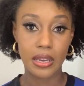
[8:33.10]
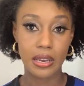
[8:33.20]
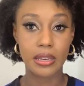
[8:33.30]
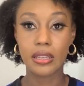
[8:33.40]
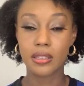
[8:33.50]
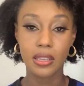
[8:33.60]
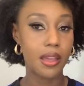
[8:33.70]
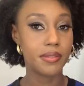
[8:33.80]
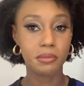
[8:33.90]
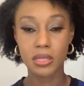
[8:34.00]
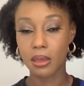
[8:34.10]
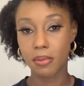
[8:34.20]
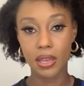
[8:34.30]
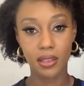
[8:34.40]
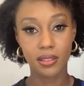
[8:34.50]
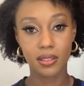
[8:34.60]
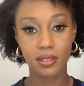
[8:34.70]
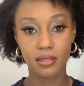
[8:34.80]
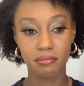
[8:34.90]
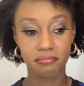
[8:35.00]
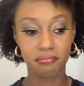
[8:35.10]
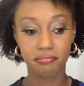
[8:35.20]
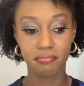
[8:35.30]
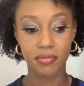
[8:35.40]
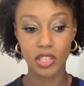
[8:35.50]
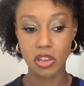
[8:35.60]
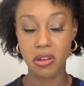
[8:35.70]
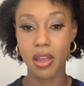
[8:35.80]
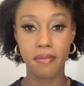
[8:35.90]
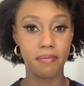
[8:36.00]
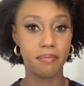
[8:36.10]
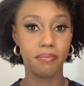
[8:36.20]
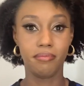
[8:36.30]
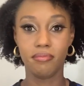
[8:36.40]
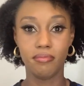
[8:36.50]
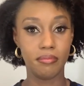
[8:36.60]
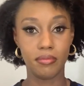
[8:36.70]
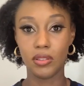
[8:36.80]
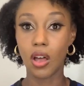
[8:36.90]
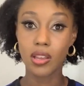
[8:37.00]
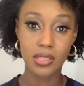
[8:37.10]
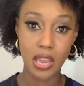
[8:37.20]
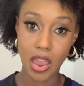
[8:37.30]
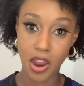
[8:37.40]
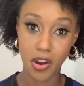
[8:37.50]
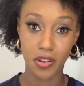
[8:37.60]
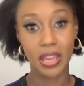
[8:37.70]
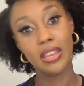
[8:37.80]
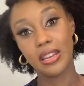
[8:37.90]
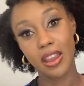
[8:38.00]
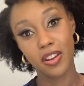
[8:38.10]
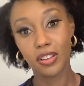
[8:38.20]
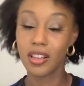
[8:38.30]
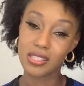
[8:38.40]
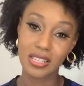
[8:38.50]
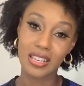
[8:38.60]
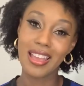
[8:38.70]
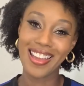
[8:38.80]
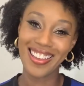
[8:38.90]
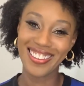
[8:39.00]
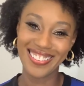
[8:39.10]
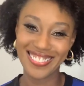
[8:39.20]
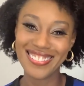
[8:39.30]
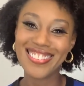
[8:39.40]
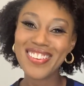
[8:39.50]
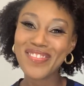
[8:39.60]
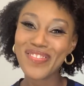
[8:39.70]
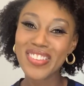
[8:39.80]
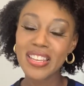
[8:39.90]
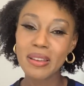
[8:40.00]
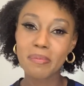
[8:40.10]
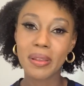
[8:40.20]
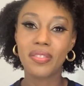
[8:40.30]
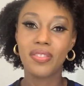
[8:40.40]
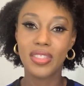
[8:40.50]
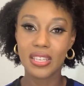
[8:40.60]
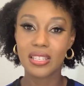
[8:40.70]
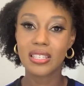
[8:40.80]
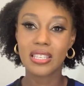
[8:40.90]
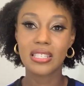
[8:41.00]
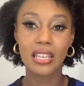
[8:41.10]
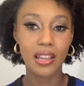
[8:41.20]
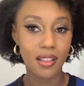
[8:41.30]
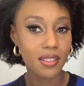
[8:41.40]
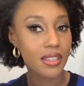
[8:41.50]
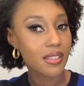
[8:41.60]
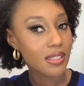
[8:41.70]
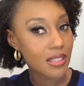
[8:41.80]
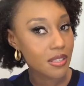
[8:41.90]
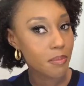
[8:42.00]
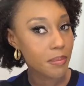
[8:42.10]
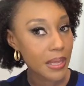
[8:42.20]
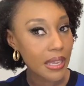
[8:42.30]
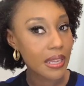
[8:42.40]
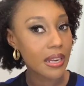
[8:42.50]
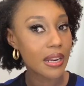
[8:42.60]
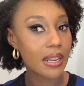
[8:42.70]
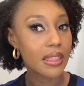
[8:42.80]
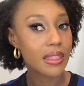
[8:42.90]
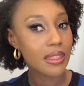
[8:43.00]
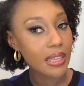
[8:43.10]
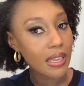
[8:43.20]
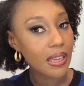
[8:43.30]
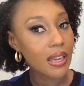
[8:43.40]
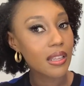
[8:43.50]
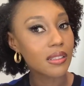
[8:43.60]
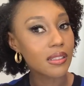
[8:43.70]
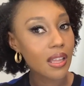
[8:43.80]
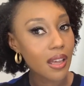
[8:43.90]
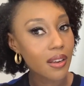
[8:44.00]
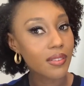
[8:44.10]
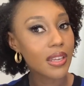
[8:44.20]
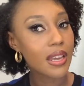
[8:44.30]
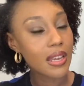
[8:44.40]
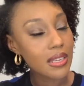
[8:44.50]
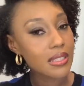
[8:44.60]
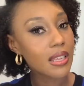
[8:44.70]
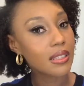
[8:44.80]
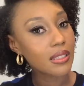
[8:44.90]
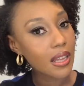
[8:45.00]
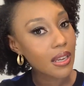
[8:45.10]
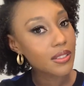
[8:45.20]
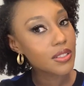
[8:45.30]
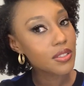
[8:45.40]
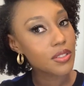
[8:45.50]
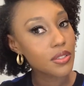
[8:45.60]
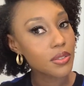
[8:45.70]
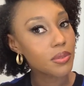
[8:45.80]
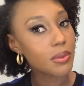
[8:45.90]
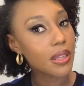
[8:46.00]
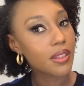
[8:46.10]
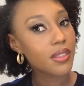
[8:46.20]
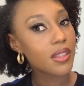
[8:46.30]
And yes, I have some setbacks. Yeah, I have lost hair, gained hair, lost it again. But this is the healthiest it's been. And I think a lot of it has a lot to do with